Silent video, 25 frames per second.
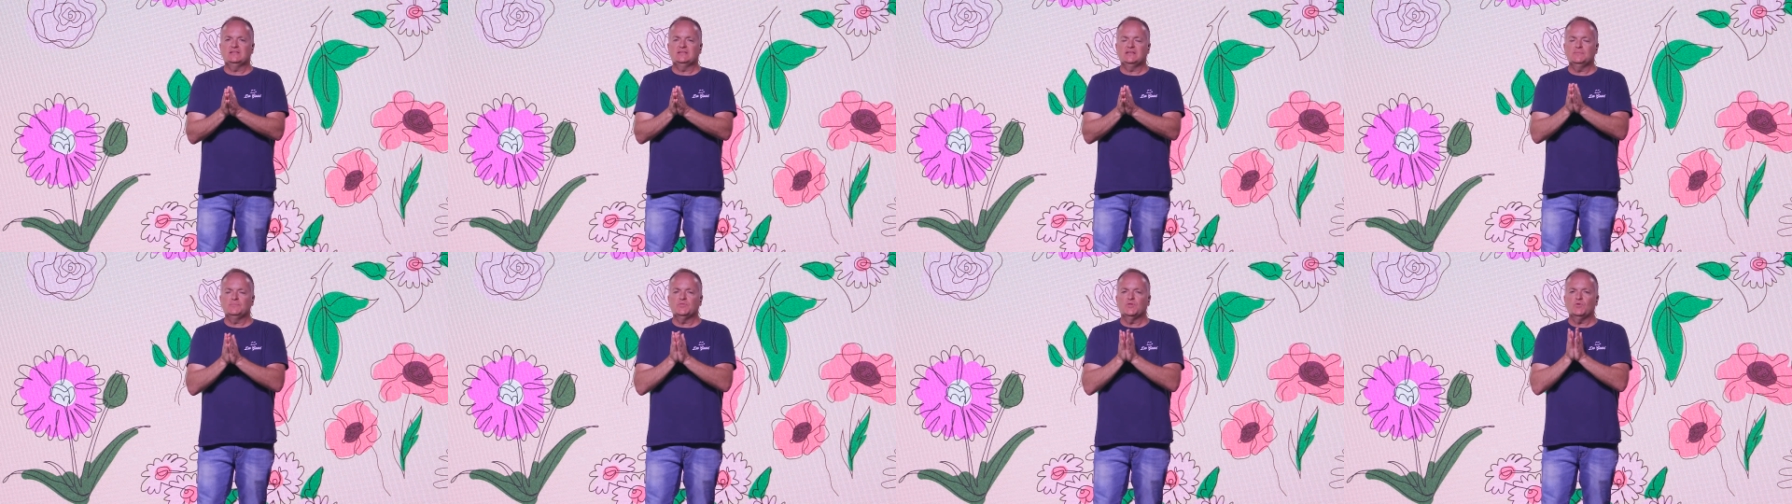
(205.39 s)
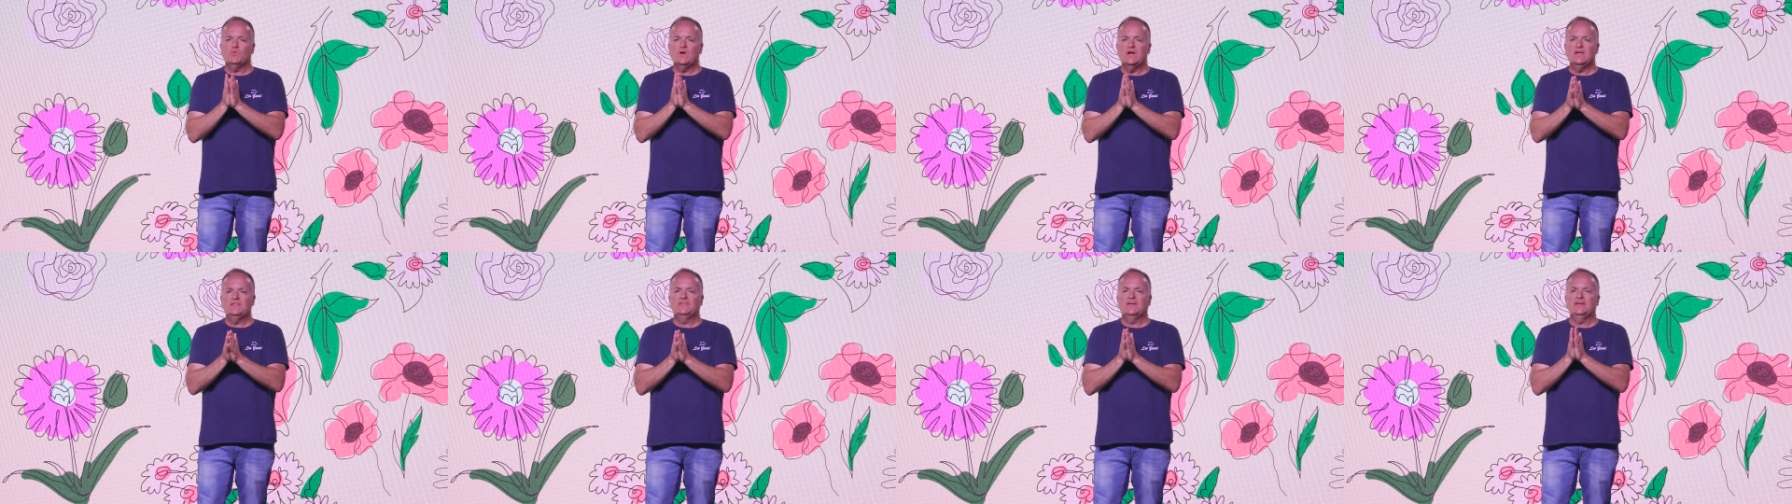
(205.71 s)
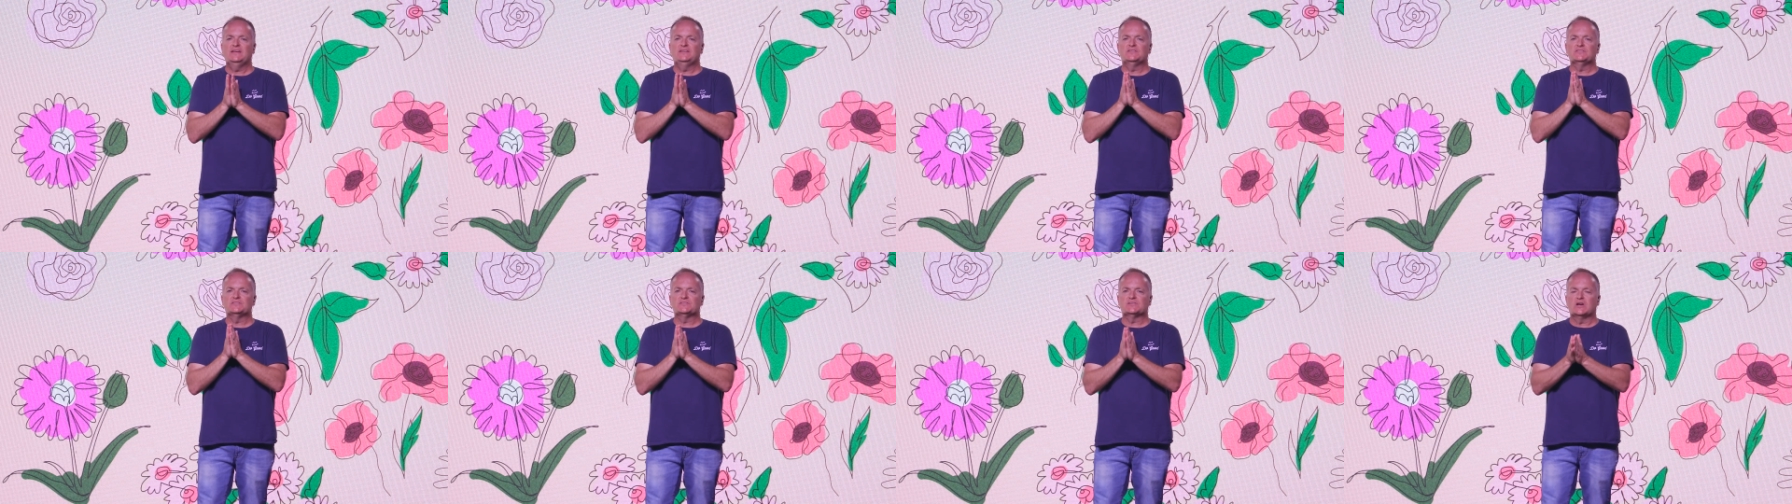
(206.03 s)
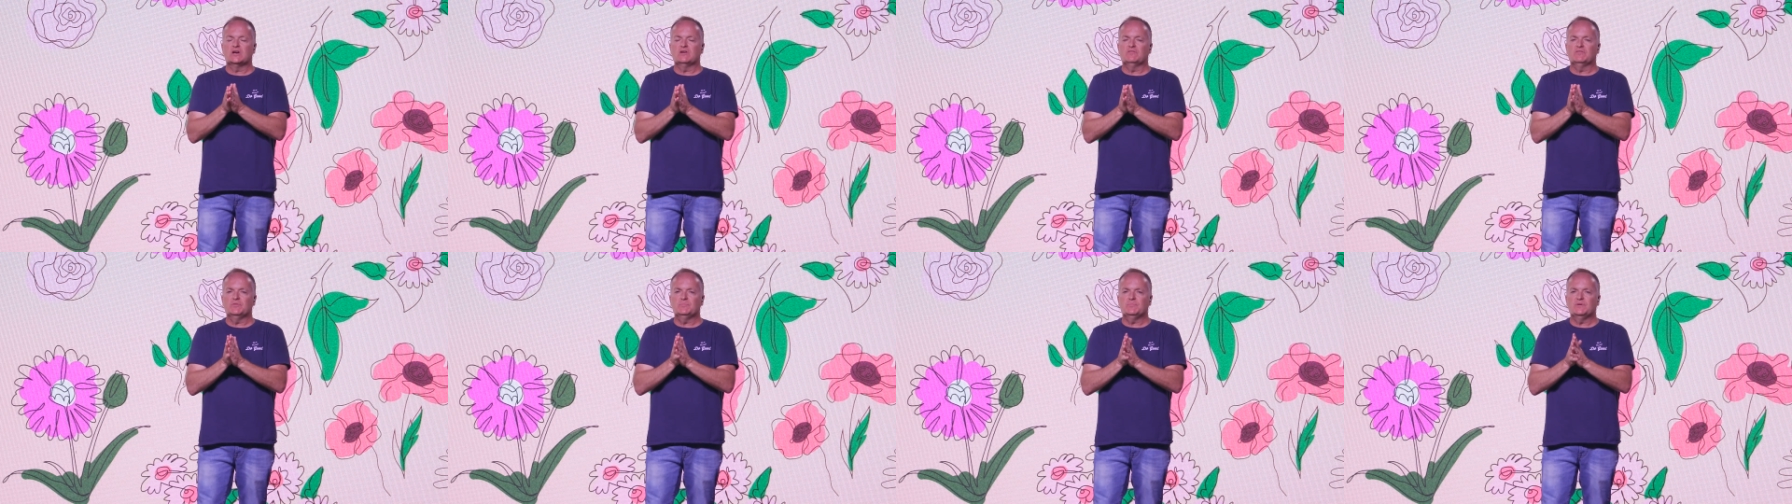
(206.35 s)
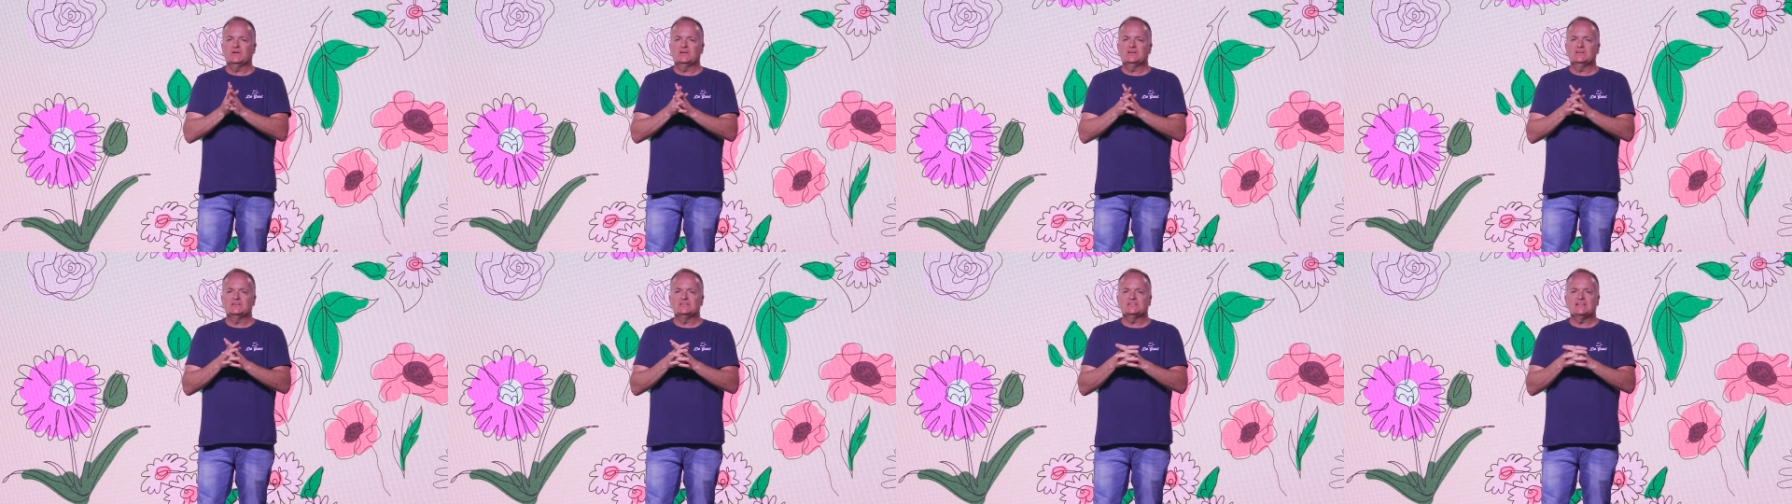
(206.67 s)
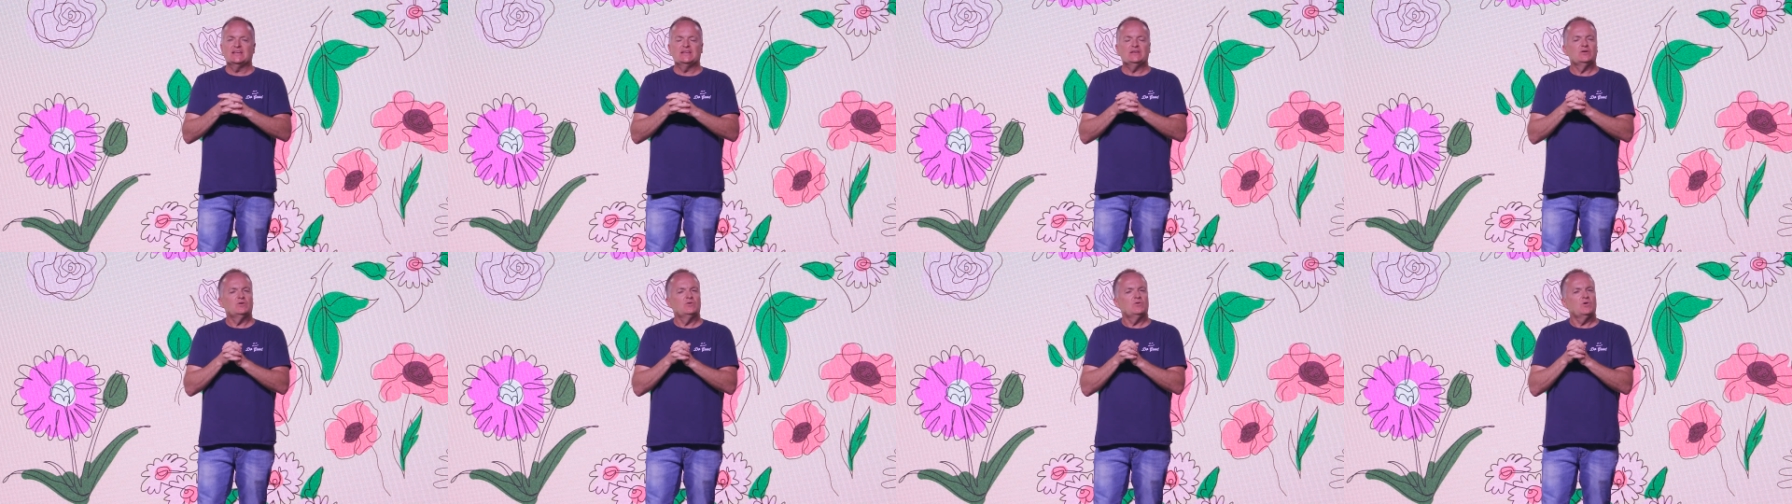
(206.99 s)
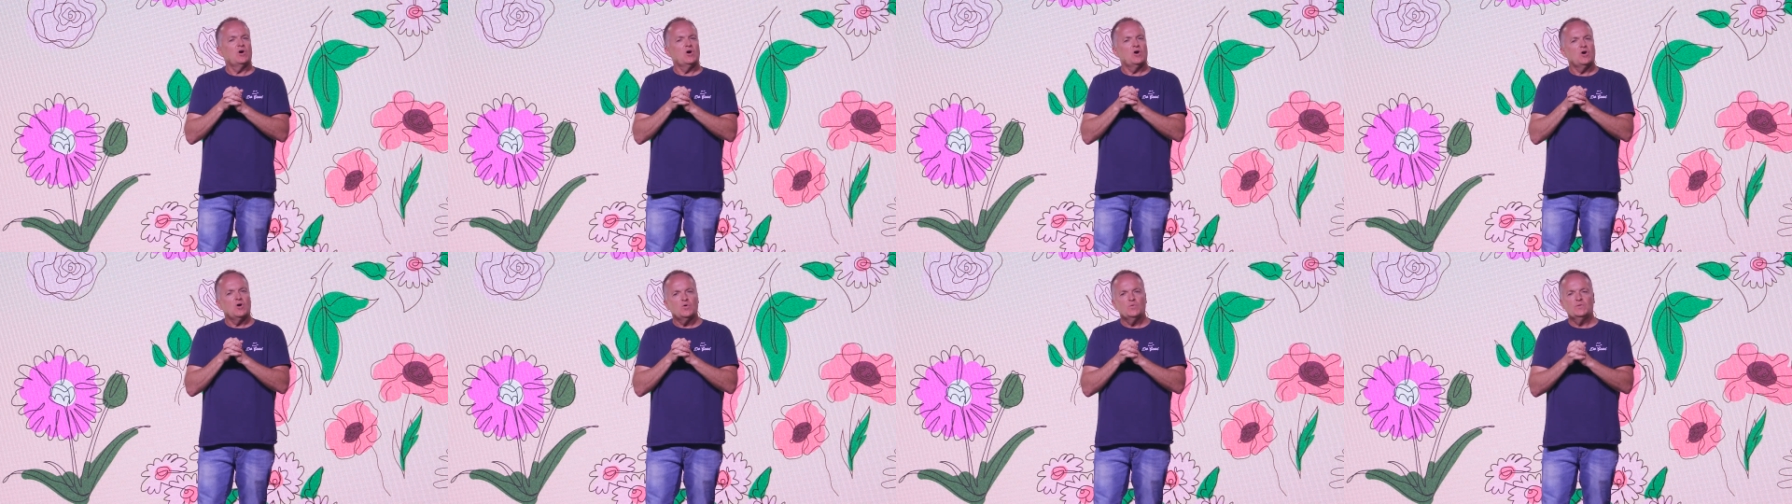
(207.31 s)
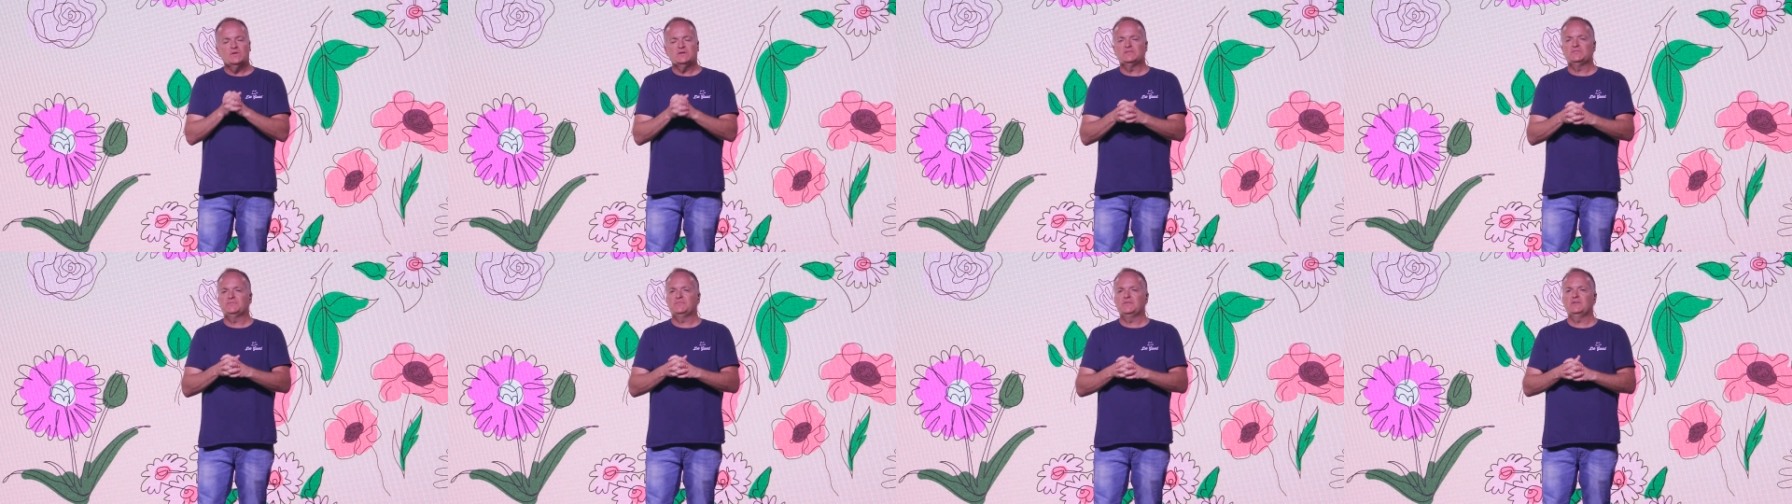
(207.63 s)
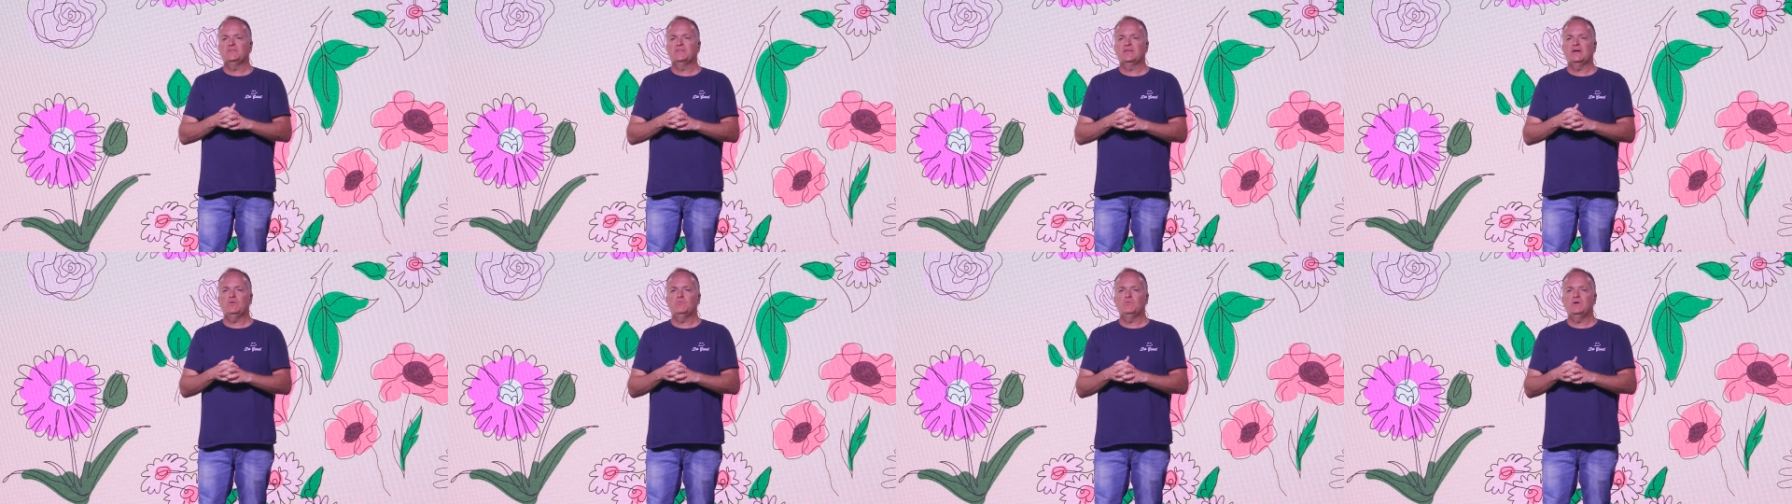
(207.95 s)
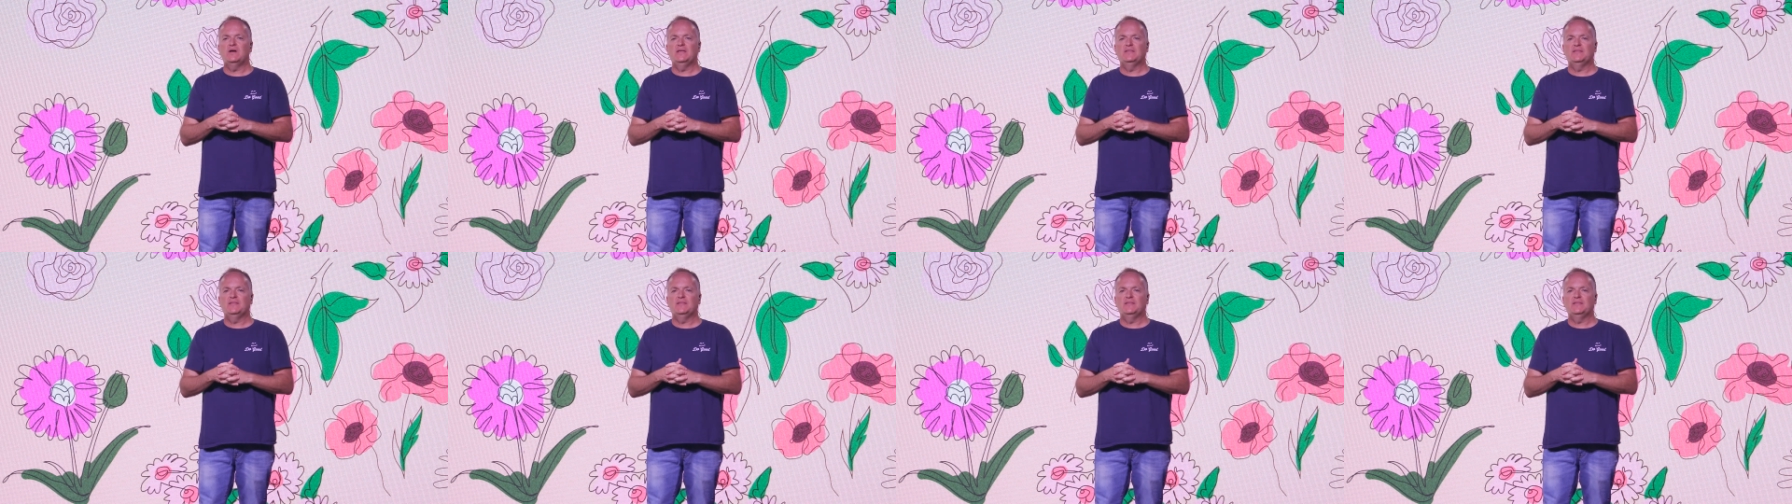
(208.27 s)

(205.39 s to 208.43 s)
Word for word: them the way they deserve it because they don't always feel that way.